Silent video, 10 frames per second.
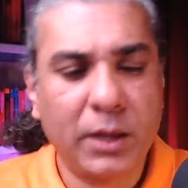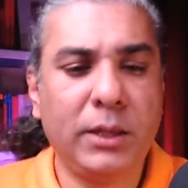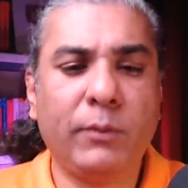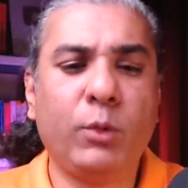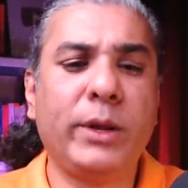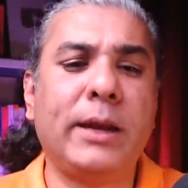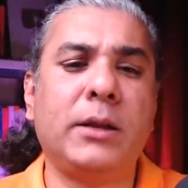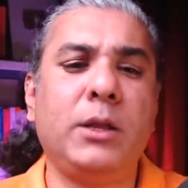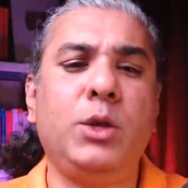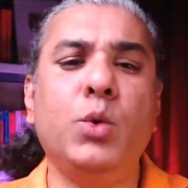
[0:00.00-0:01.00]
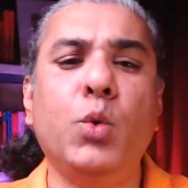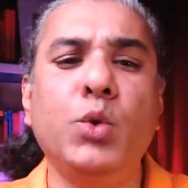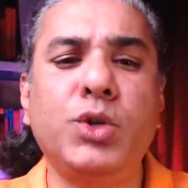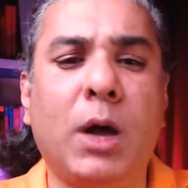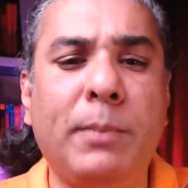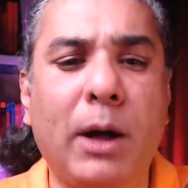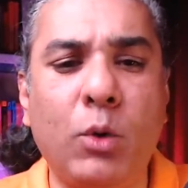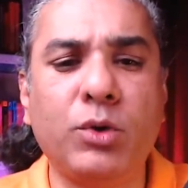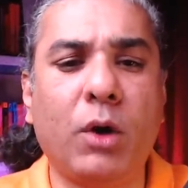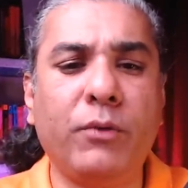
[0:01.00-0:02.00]
they would get a huge
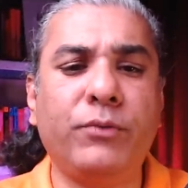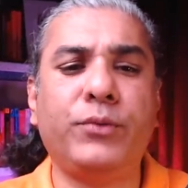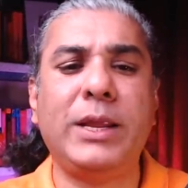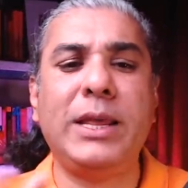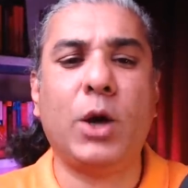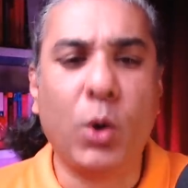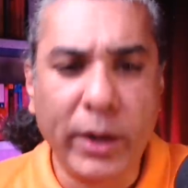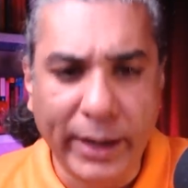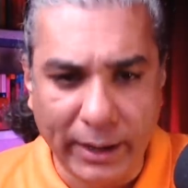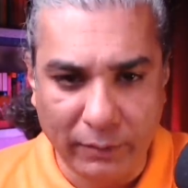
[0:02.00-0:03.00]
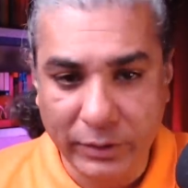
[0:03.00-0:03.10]
amount of free oil,